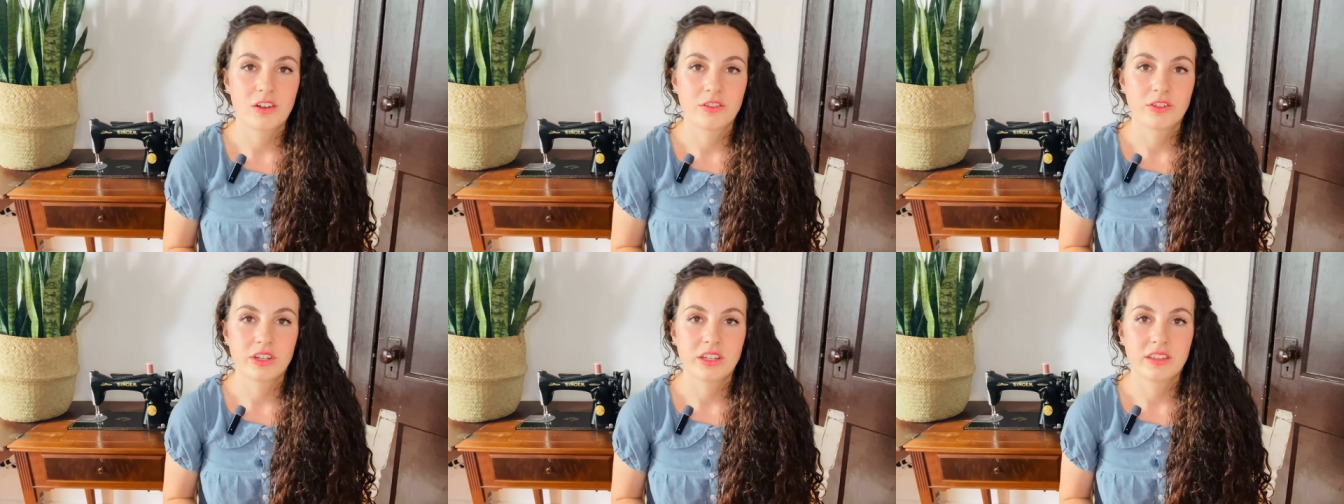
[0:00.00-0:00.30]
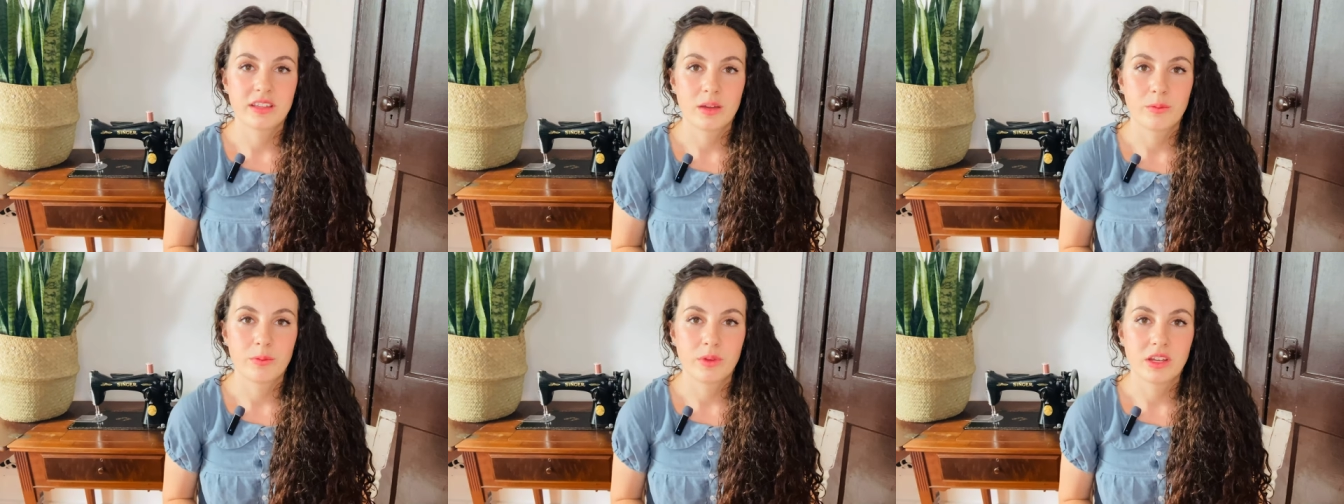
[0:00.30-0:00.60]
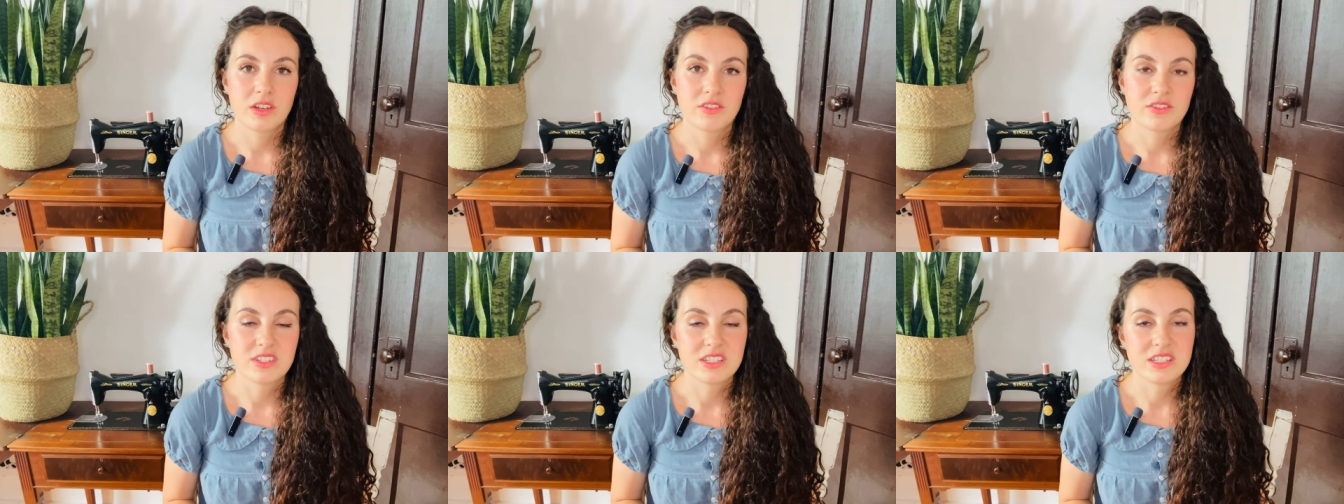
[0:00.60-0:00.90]
really that
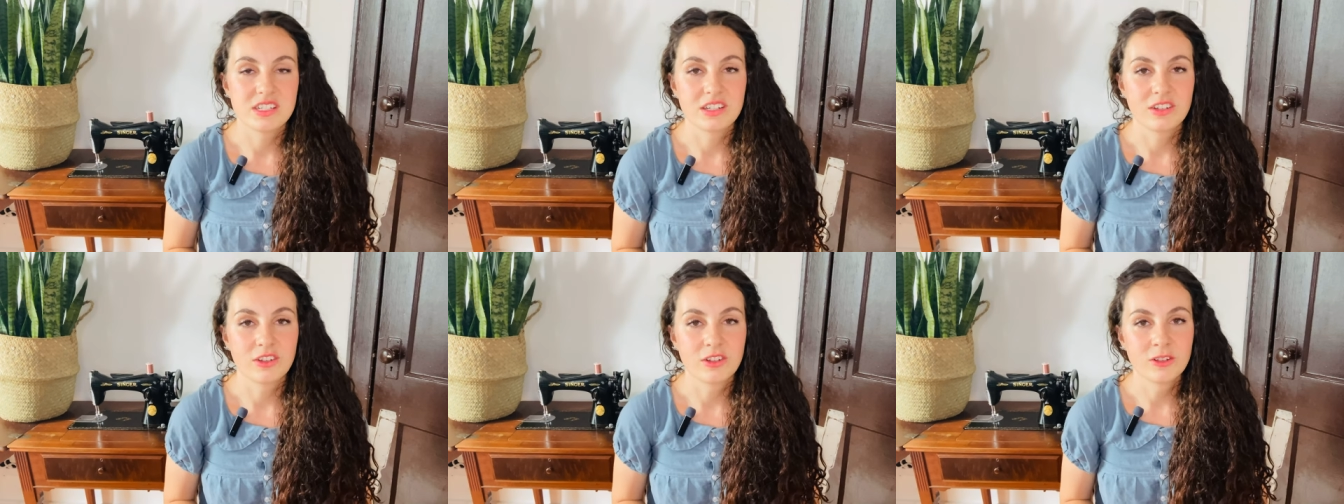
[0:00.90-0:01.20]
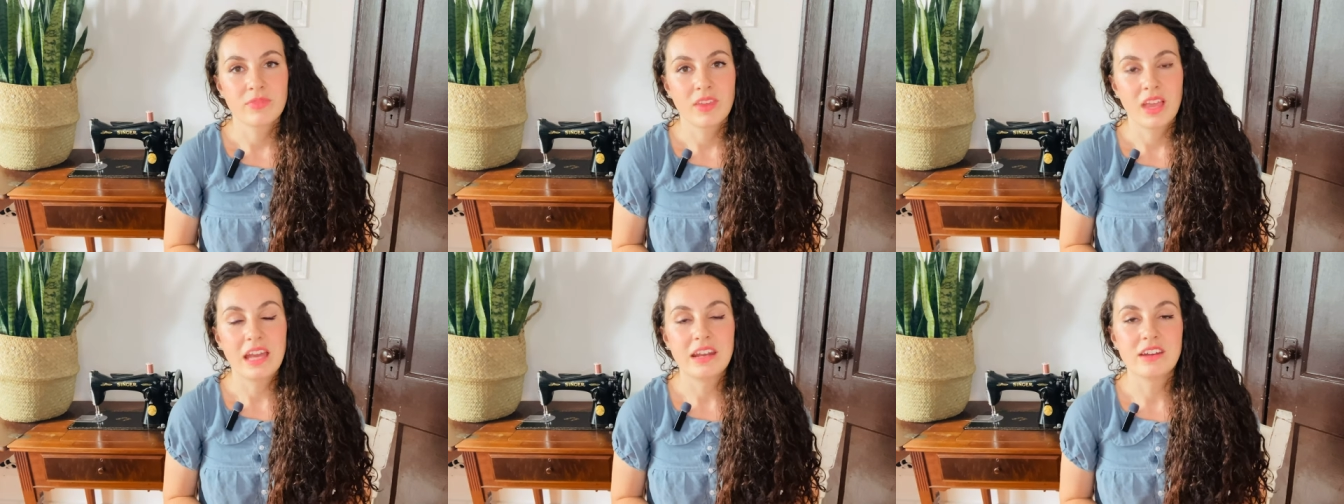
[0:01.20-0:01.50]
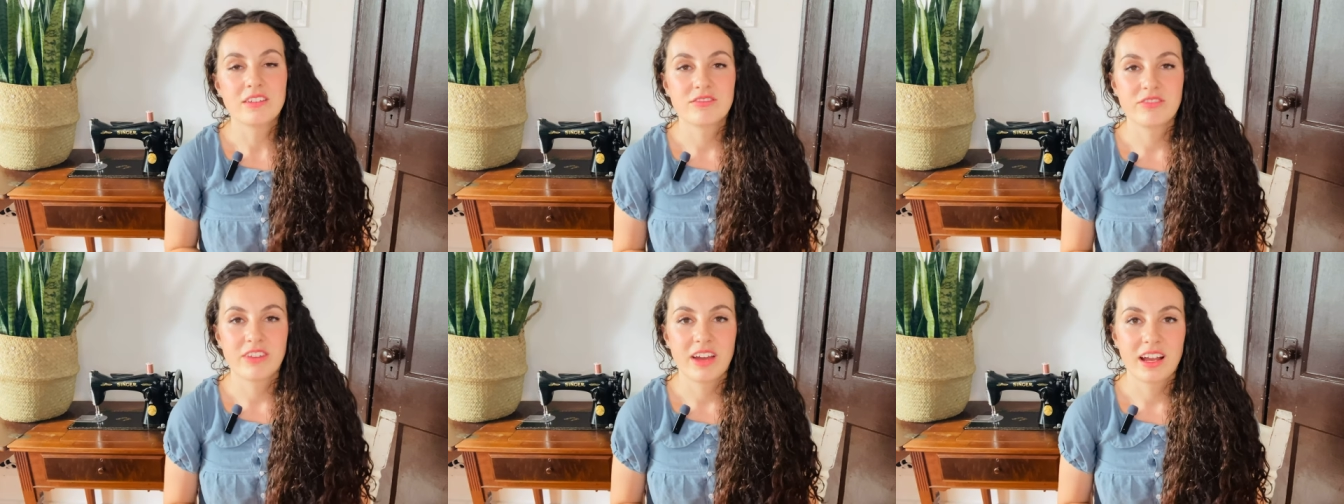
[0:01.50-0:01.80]
big of a deal.
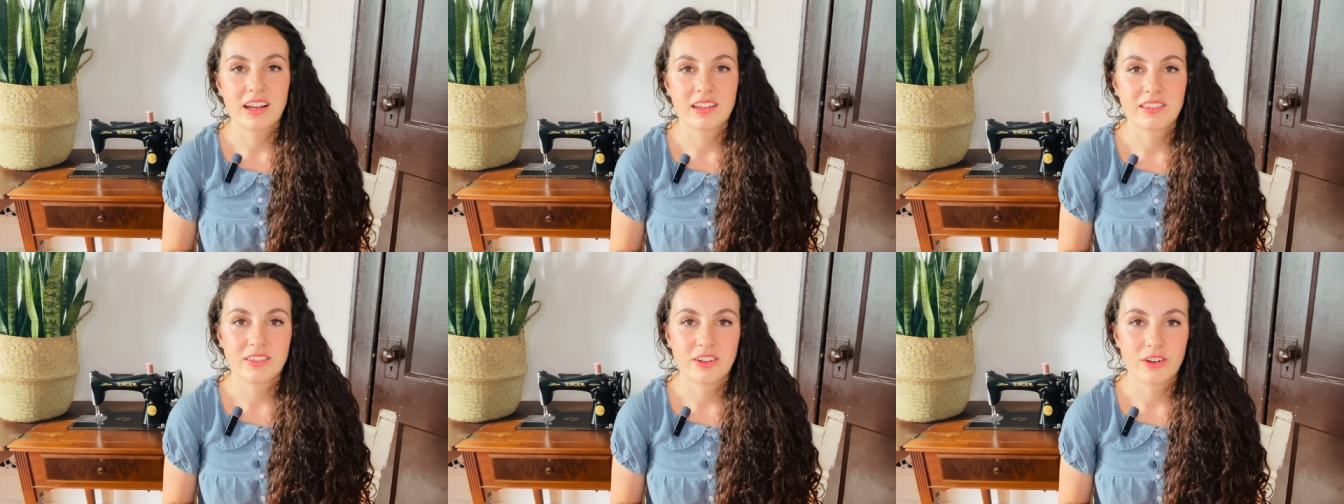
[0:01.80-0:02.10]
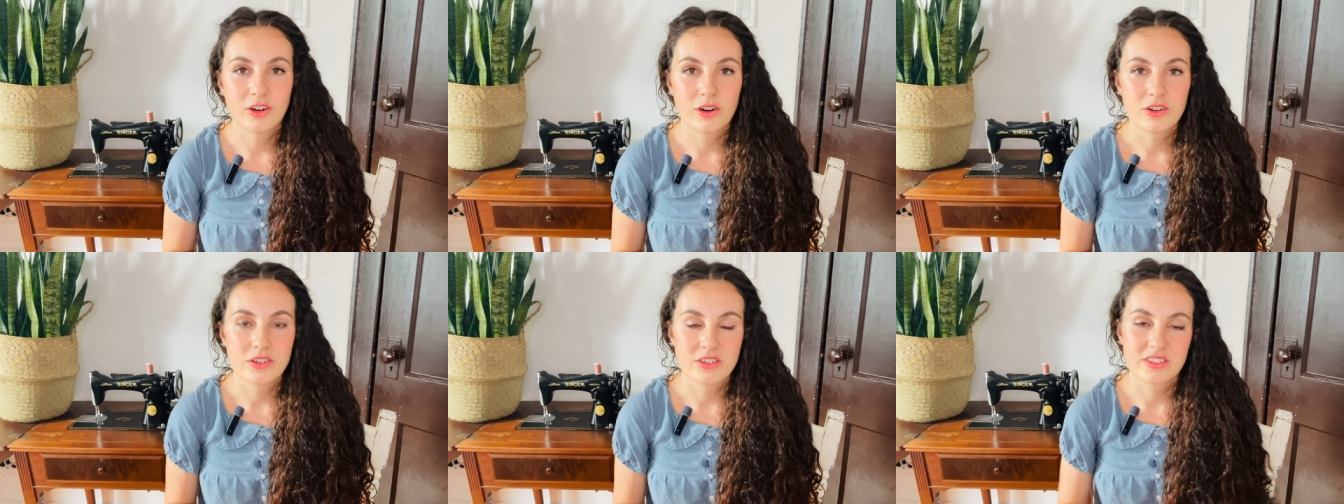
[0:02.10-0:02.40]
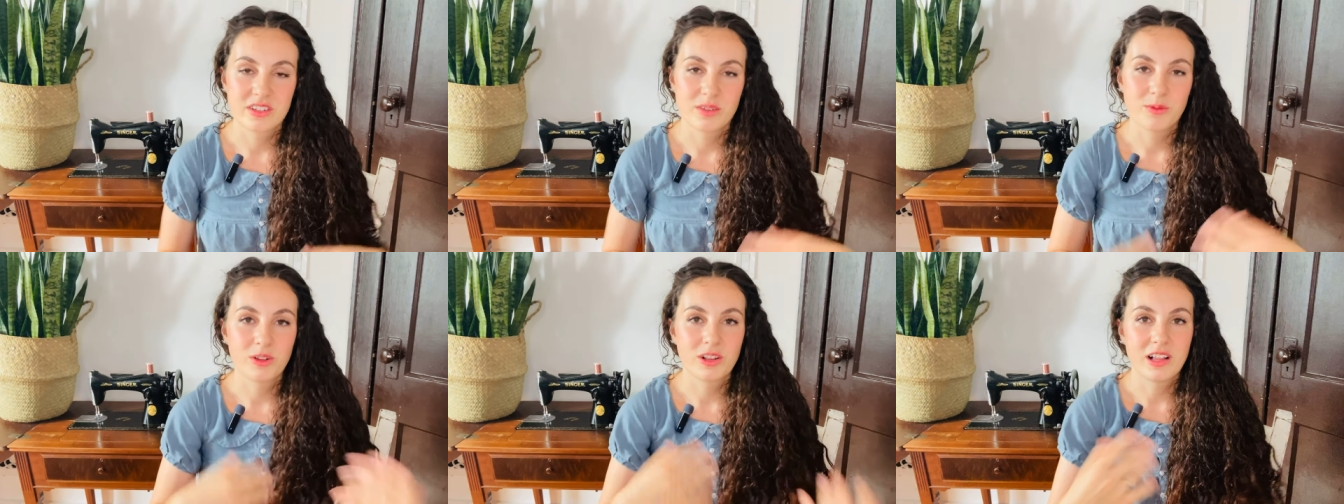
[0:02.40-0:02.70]
And in fact, there are
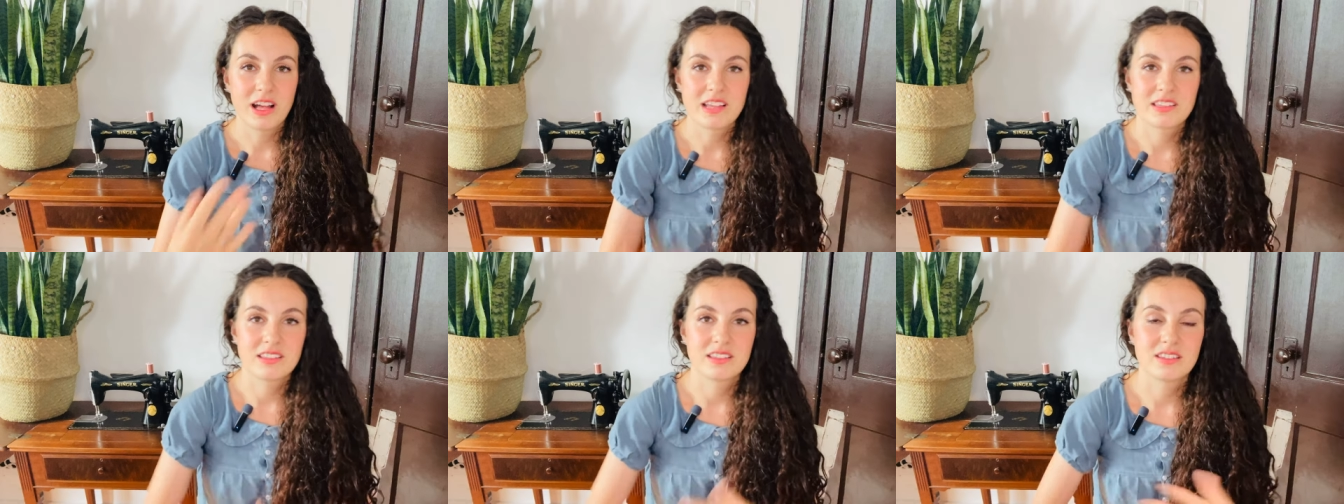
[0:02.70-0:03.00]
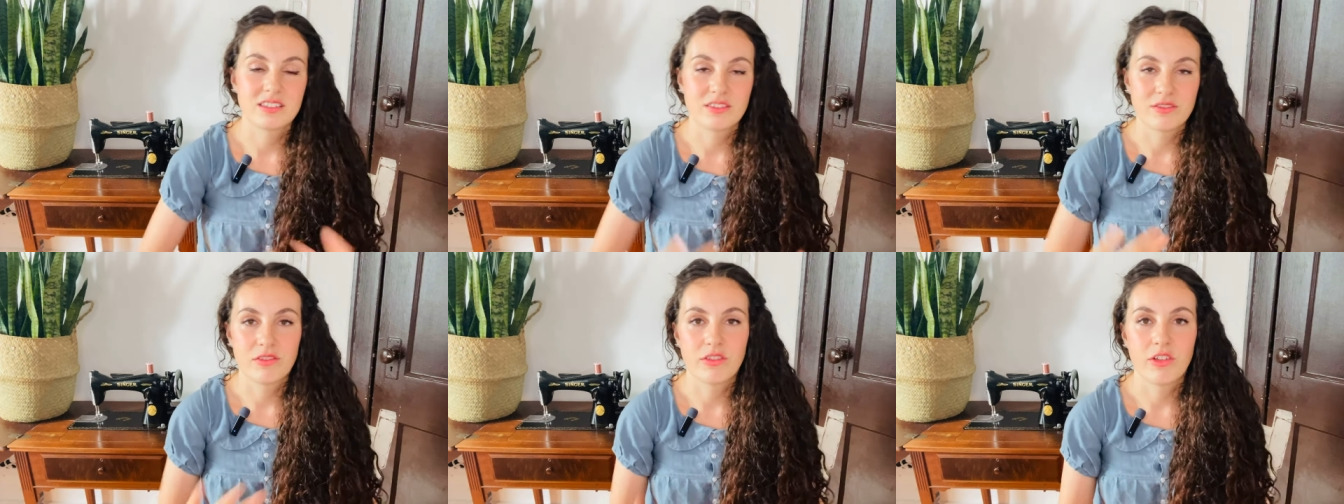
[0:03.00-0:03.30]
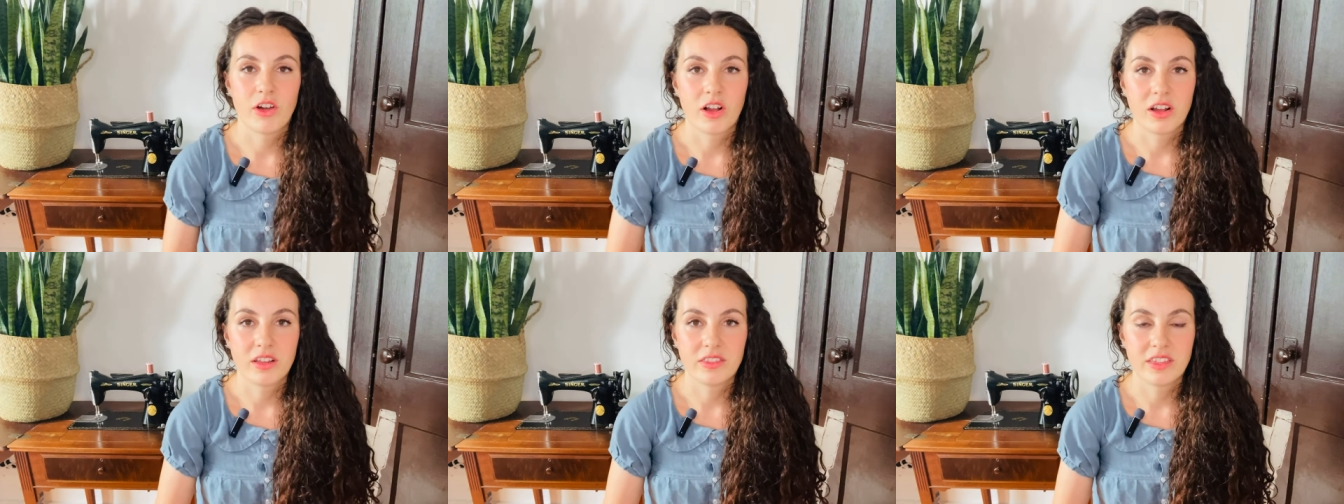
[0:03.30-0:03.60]
some classes of
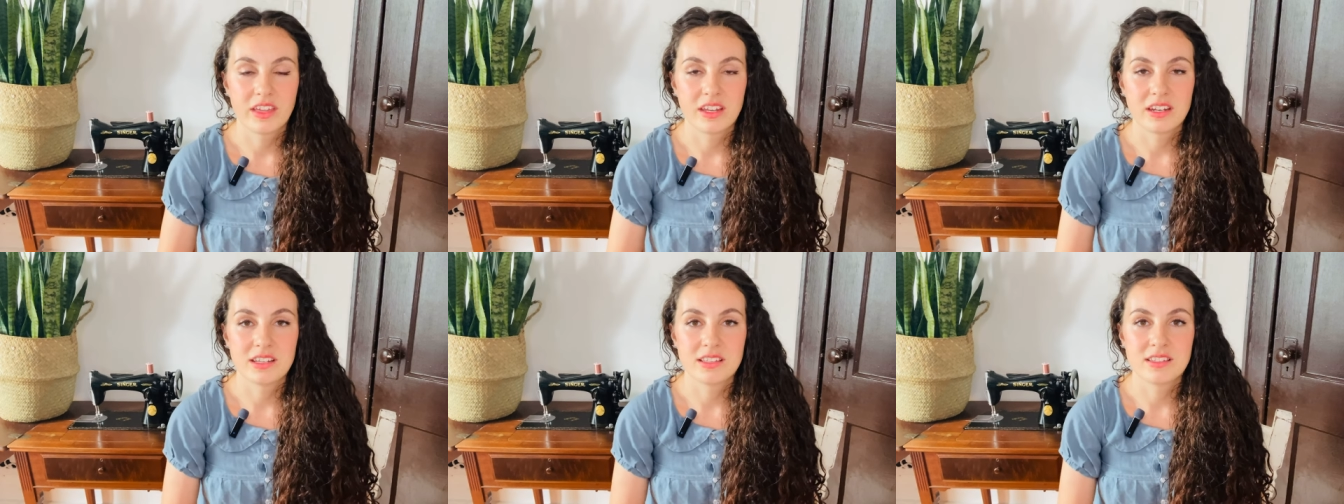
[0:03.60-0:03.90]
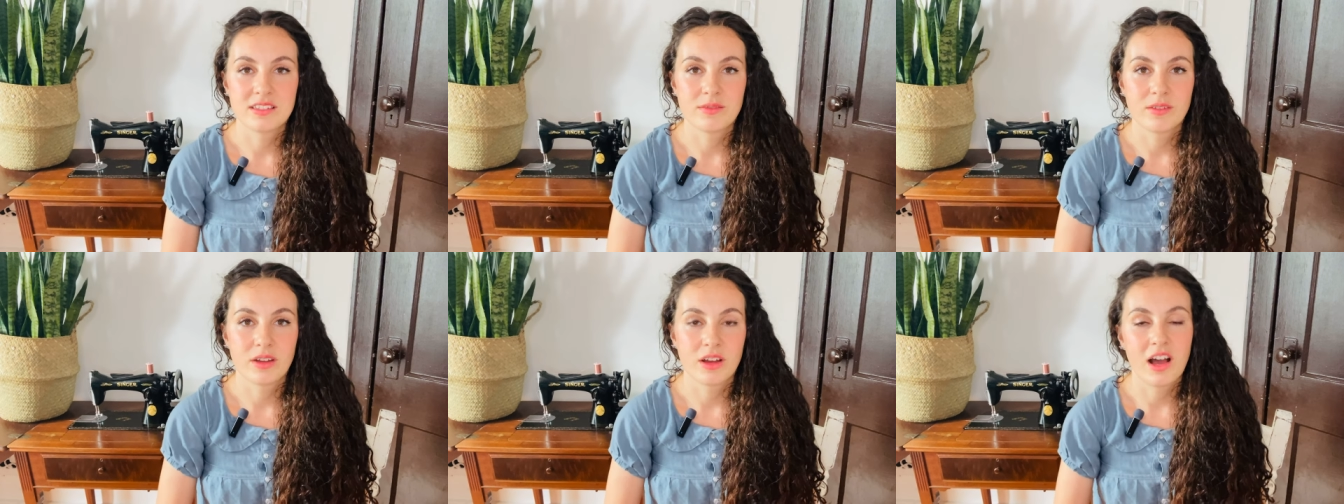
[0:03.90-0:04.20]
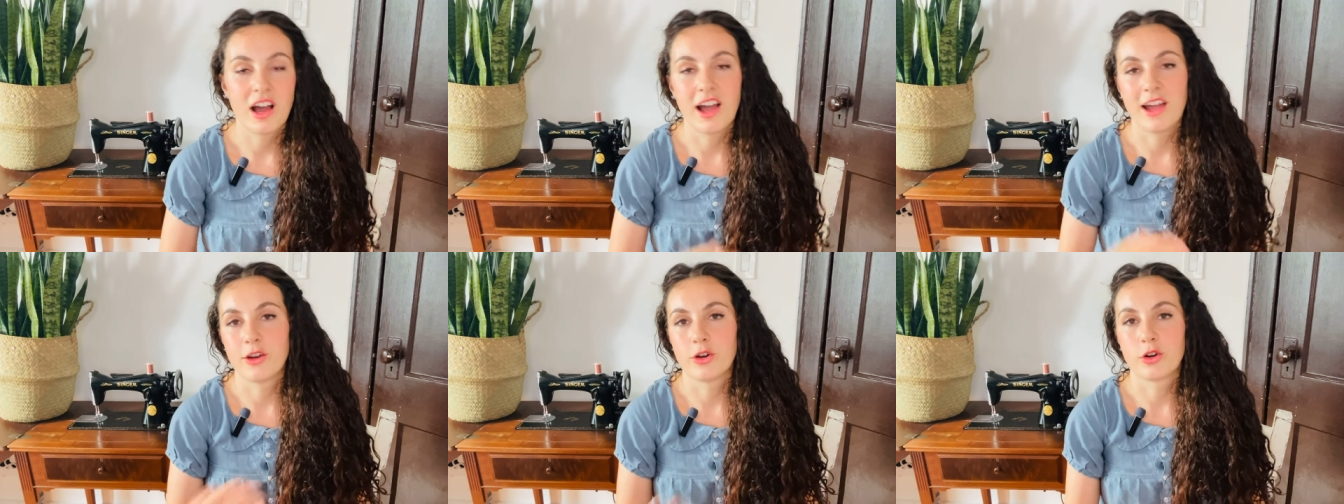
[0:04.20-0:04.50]
thought that it's
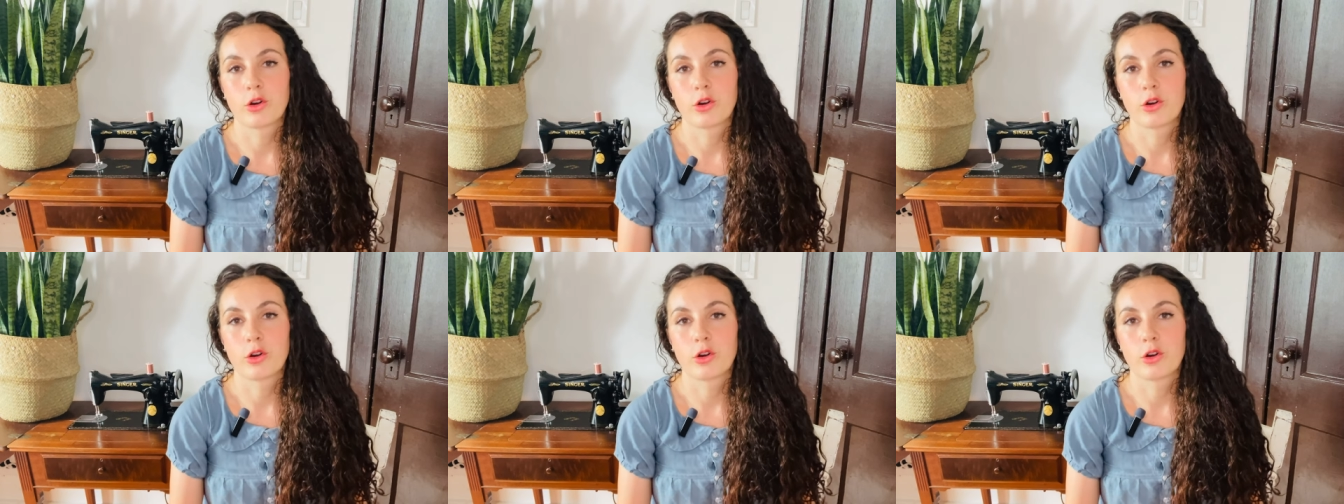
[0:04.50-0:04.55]
higher